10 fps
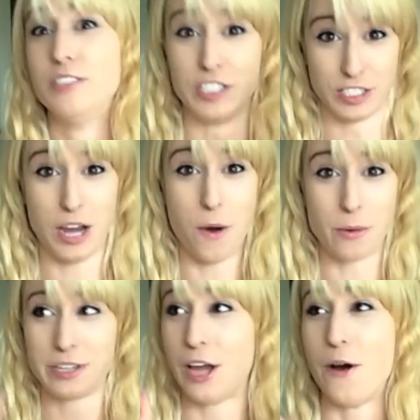Just
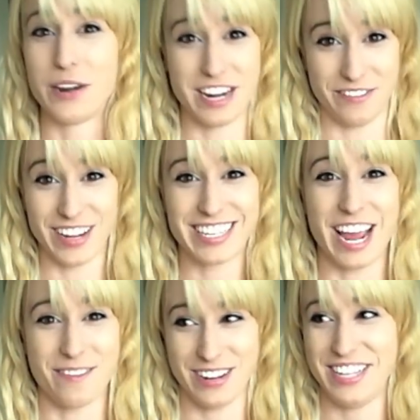don't even
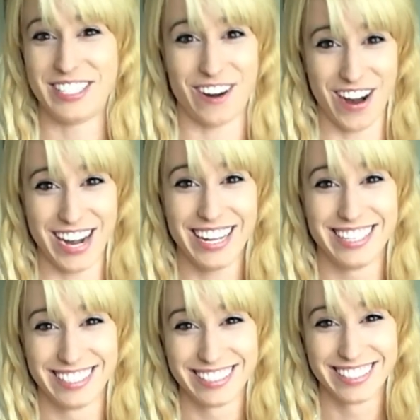get me started.
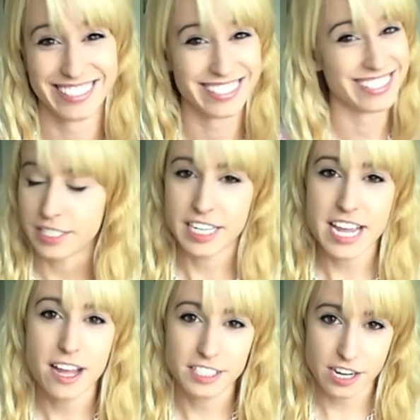But
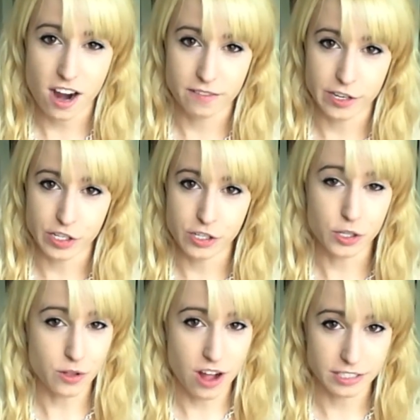TLDR version,
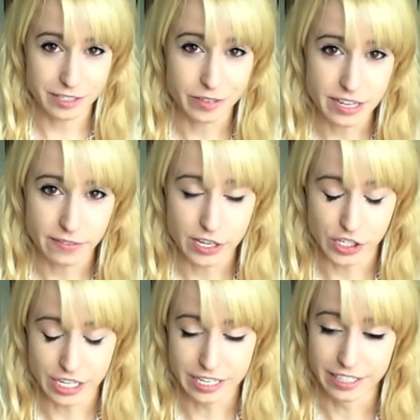too long didn't read
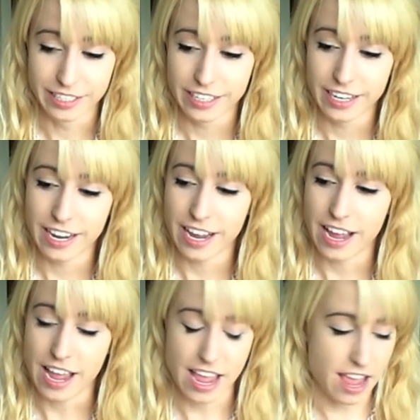version,
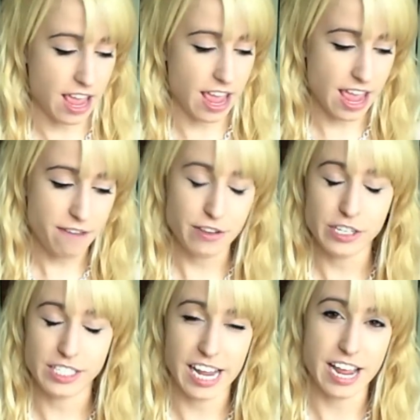if
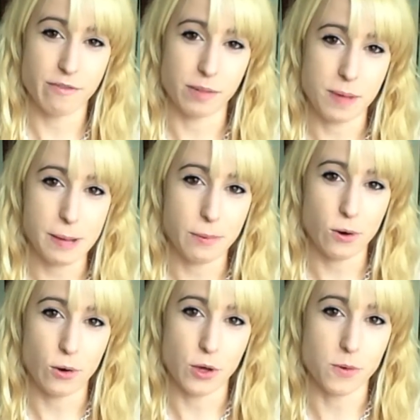you're staying with
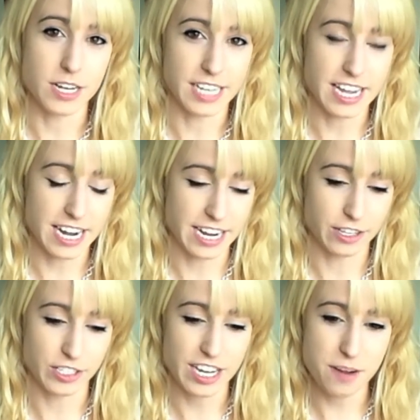people who are
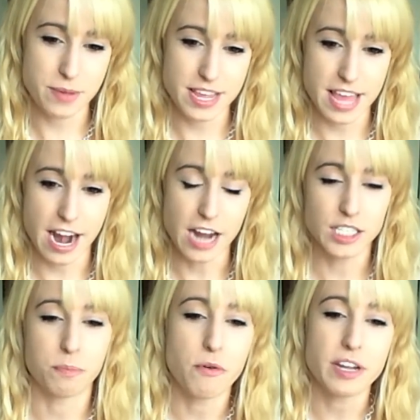dating, there's gonna be that
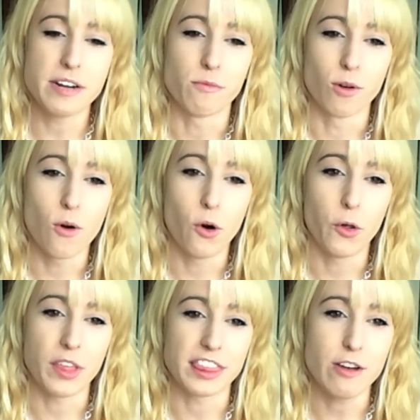unspoken
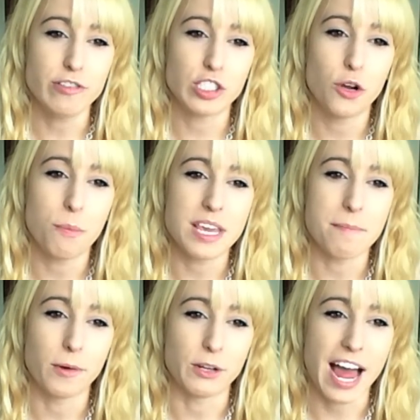rule that those two
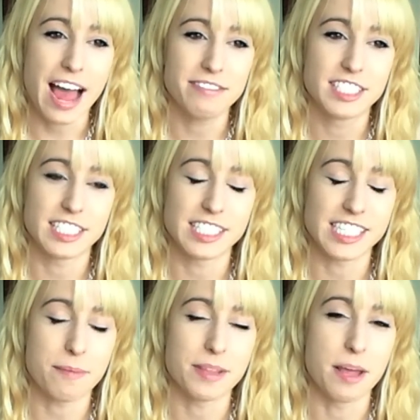people have to
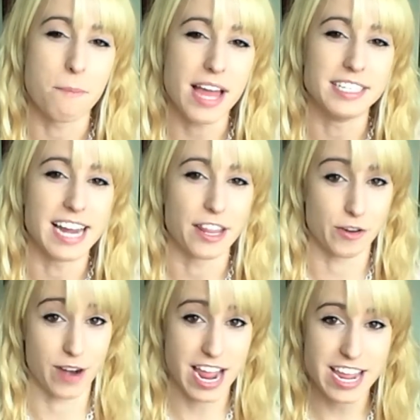sleep in the bed
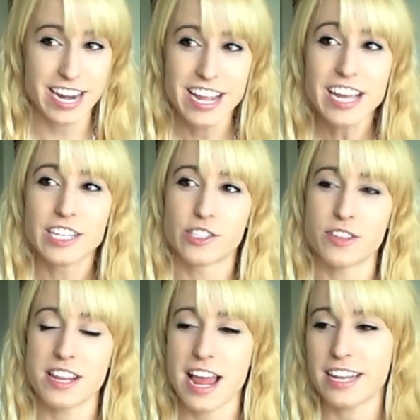together, right?
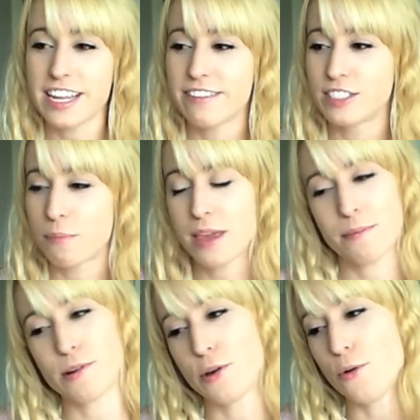So then that leaves the
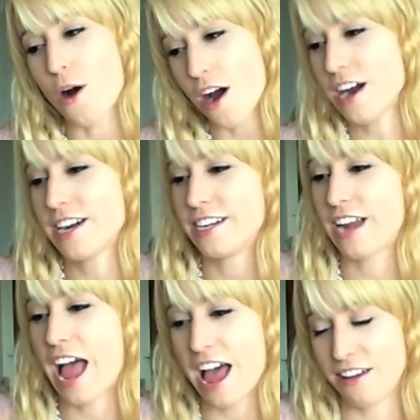people who aren't
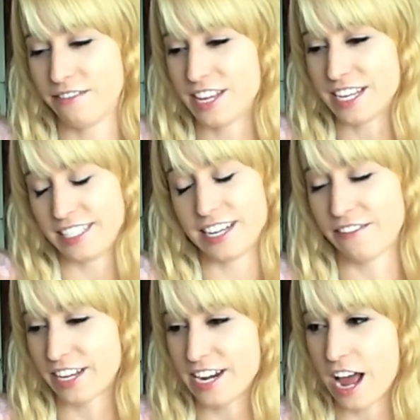having a
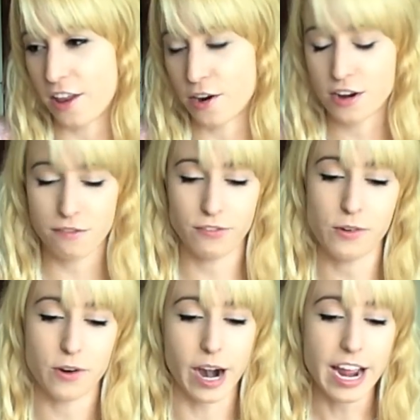significant other on the
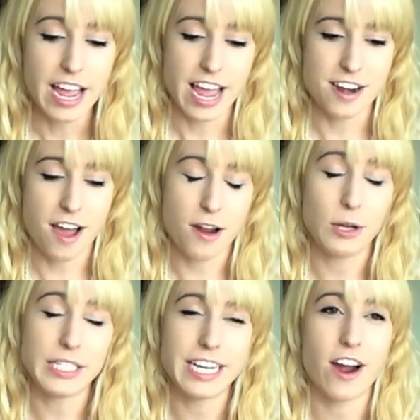floor. And not
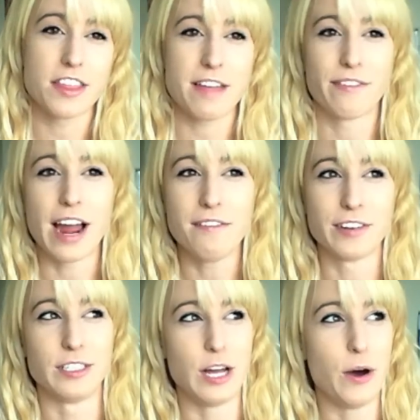only are they
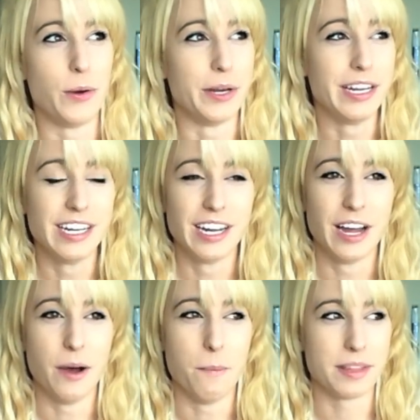forever alone,
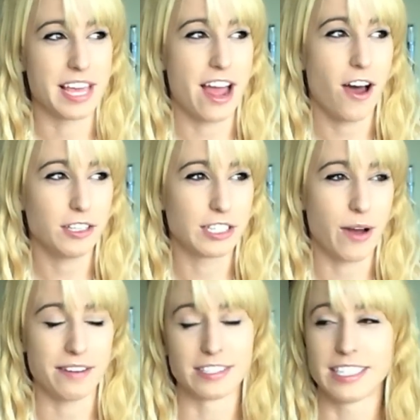but they
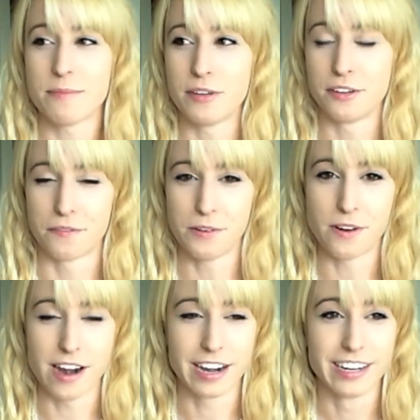also have to sleep on the
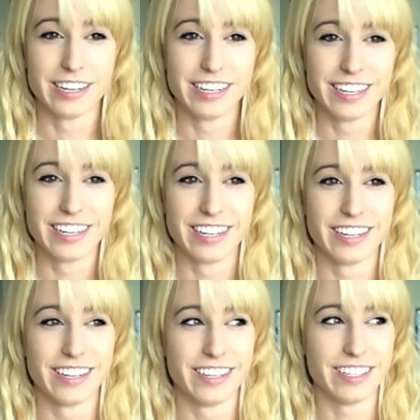floor.
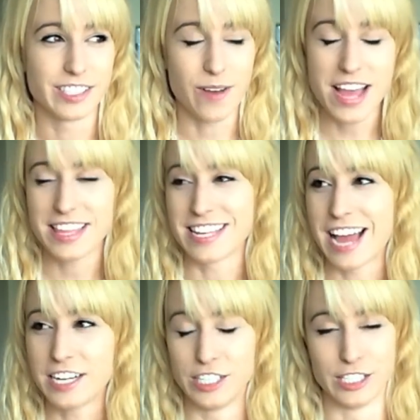So I think
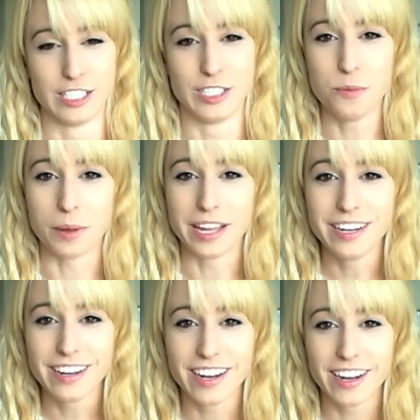that's just stupid.